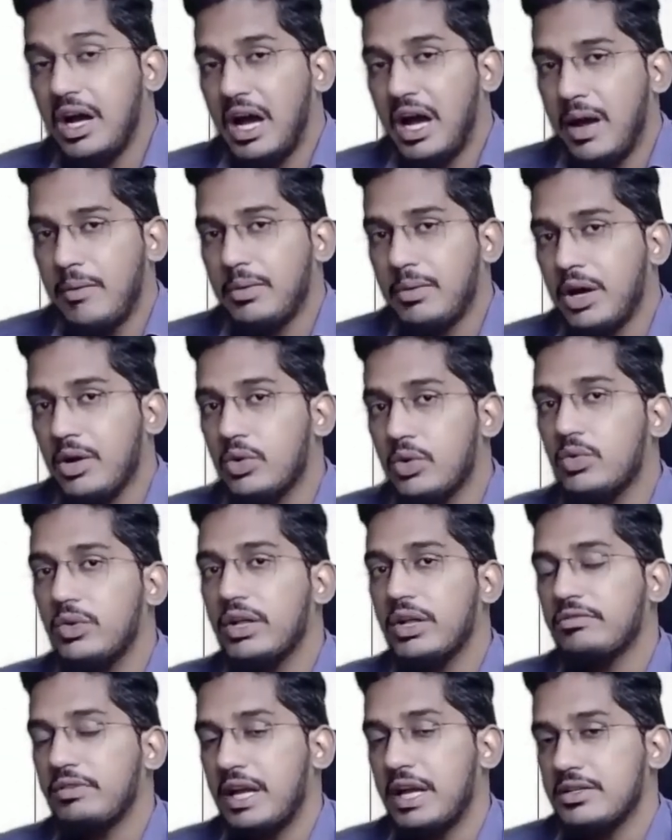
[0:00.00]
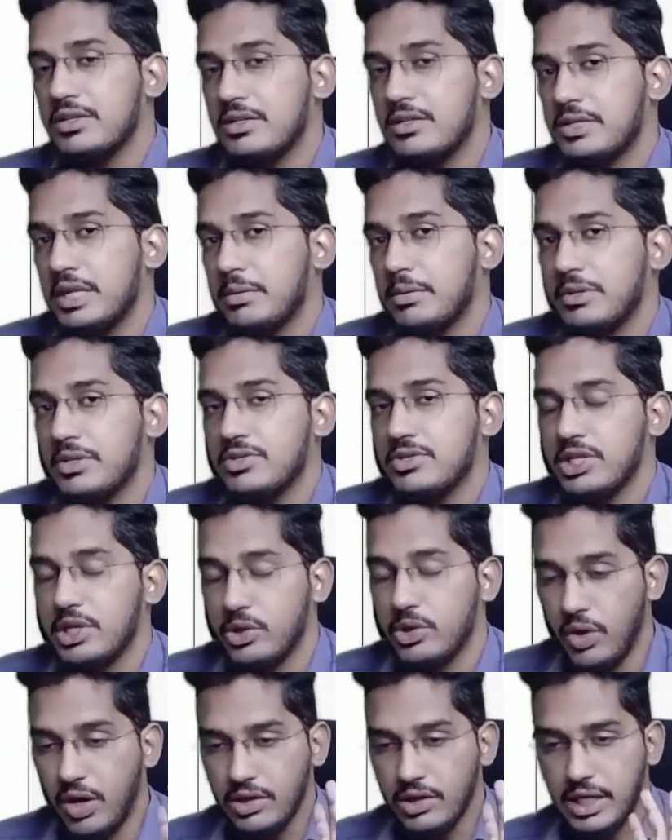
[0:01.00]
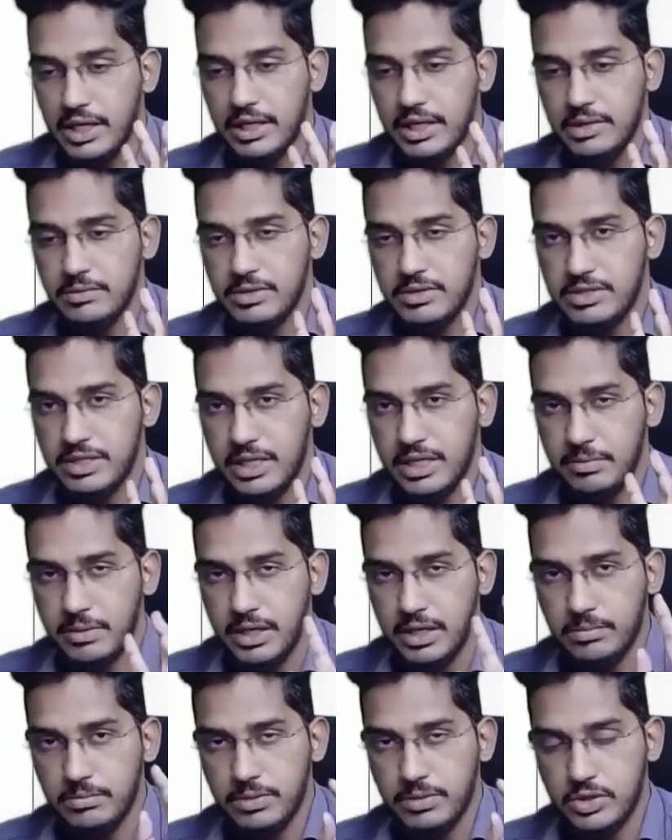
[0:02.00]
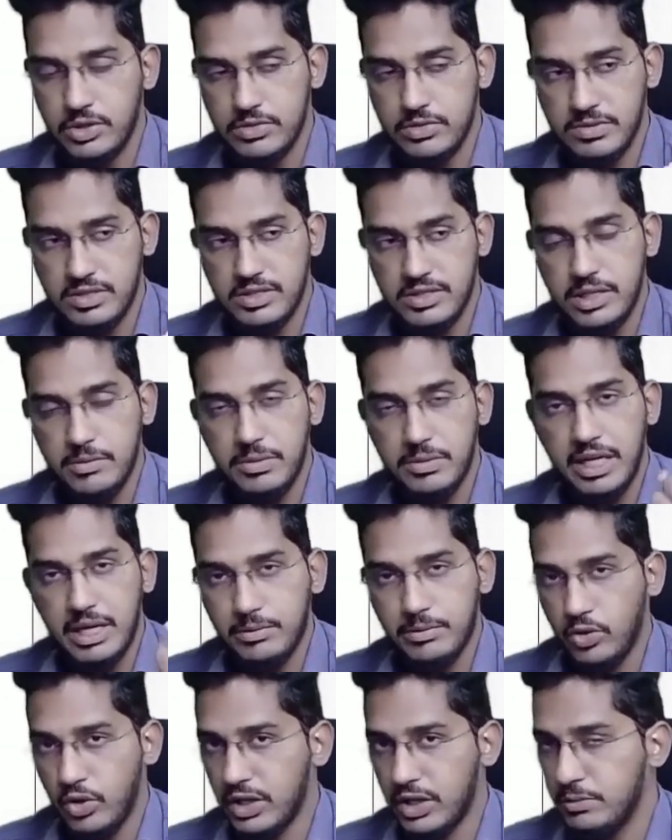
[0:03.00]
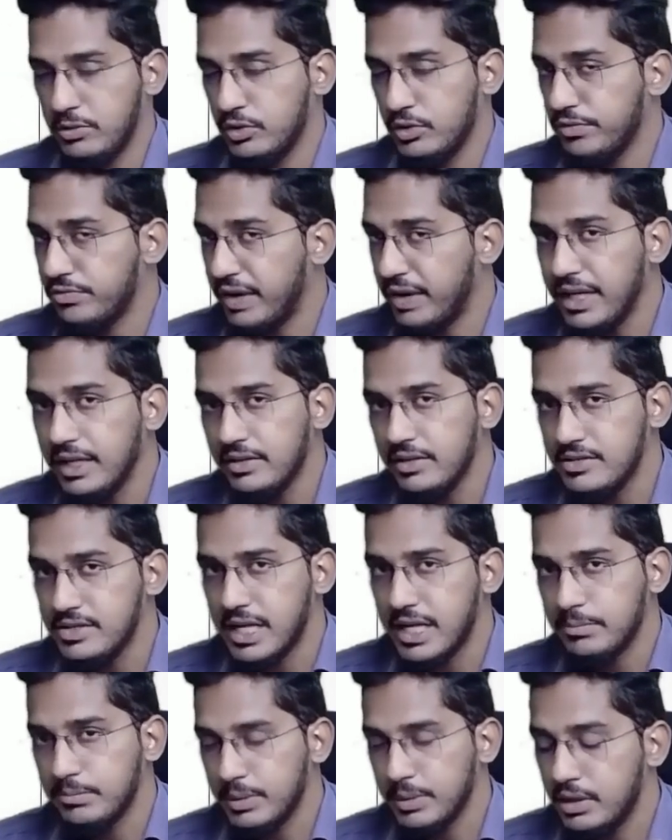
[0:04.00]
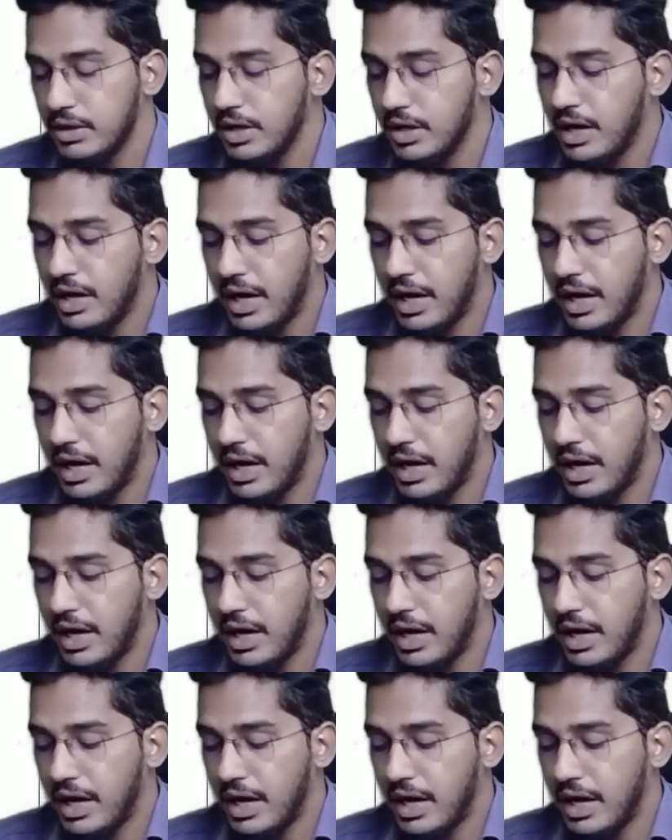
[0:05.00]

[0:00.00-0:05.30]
I am concluding financial statements did not contain misstatement, because misstatement I am not able to find in the sample,